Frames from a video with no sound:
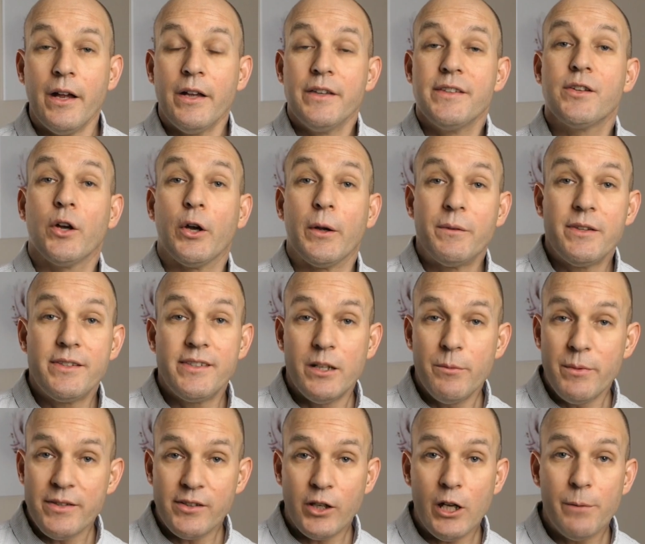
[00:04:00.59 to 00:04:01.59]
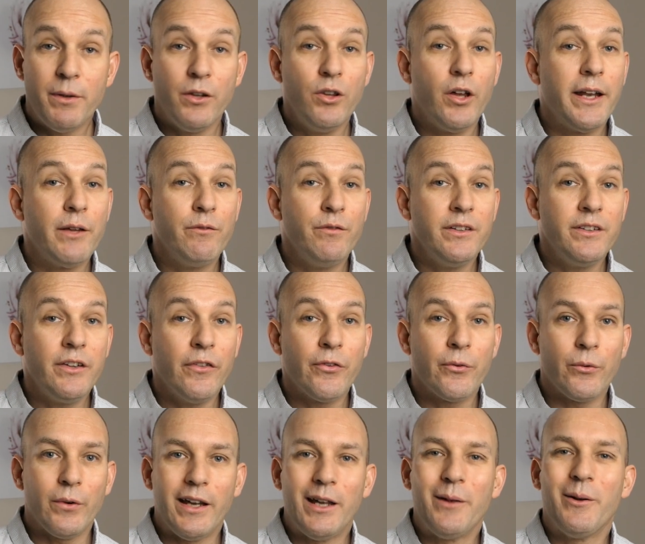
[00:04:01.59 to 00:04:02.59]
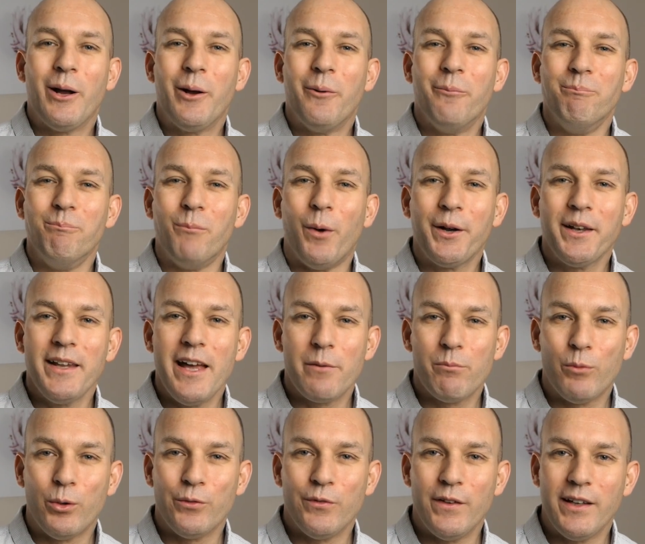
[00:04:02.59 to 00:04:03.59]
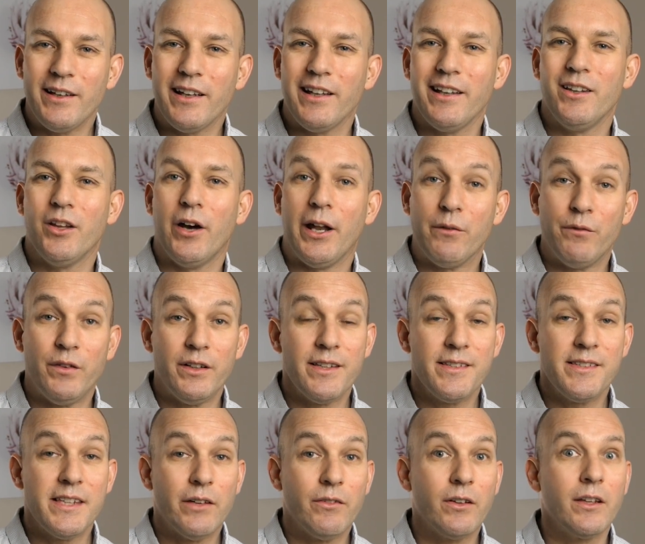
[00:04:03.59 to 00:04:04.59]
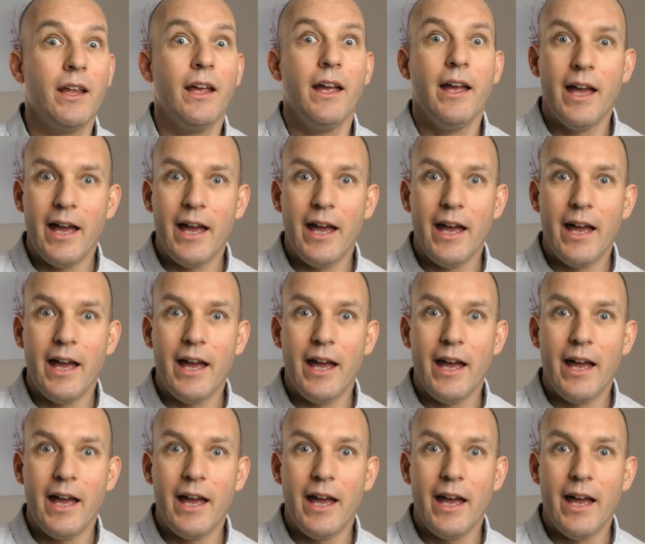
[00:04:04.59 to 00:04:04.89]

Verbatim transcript: So, Cinemascope in 1953, Modern Anamorphic in 1957,